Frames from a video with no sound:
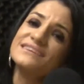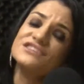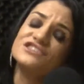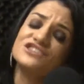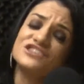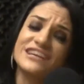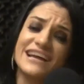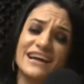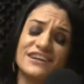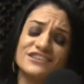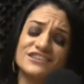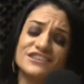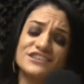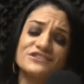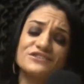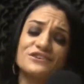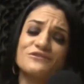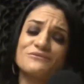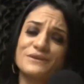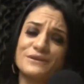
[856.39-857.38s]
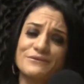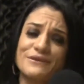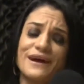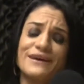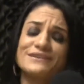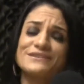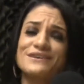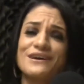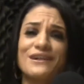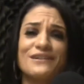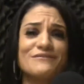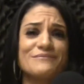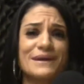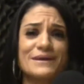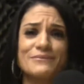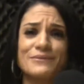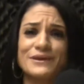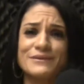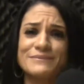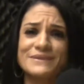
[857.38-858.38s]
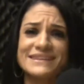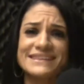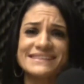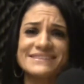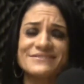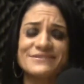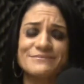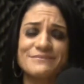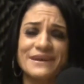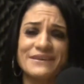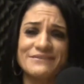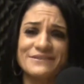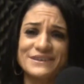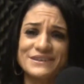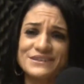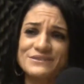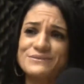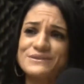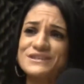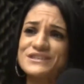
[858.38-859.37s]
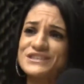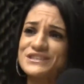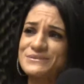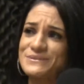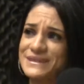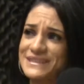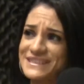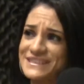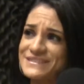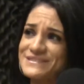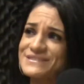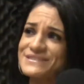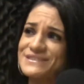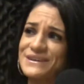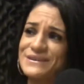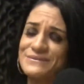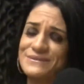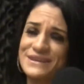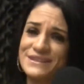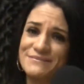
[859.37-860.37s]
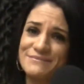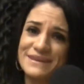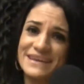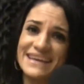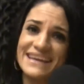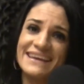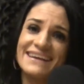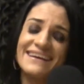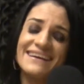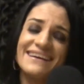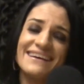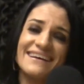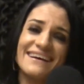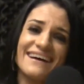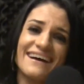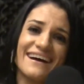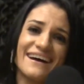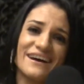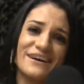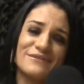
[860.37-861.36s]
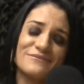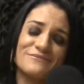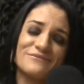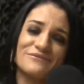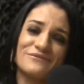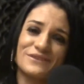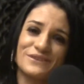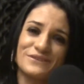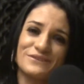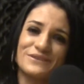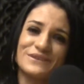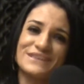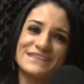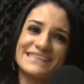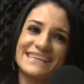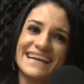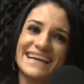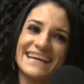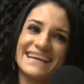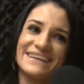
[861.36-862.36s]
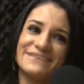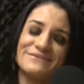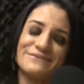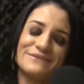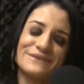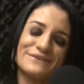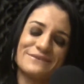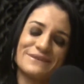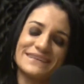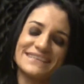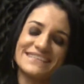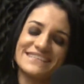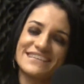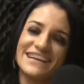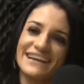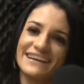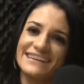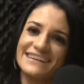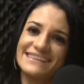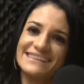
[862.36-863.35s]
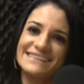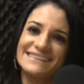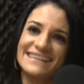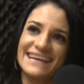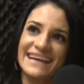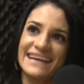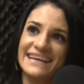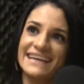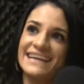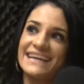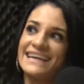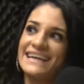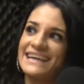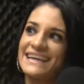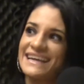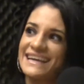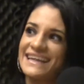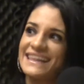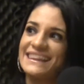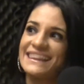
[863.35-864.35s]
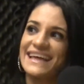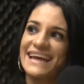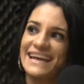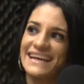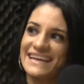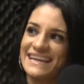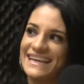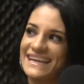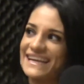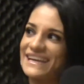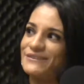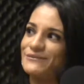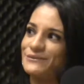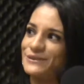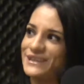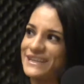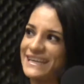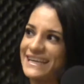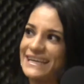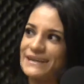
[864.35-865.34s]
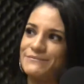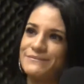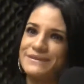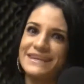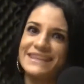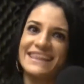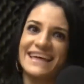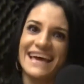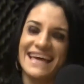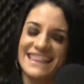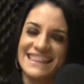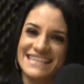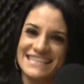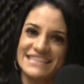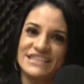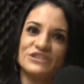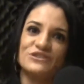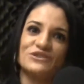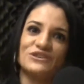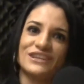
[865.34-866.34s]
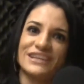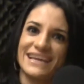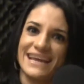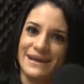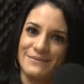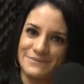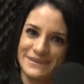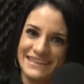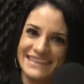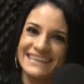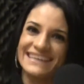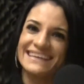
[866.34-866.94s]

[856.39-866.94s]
She actually drove me around to all of my appointments. For my first one, she went to Tucson with me wow. Um, for the first day, and we went to check-ins and then it really hit me that this is really happening.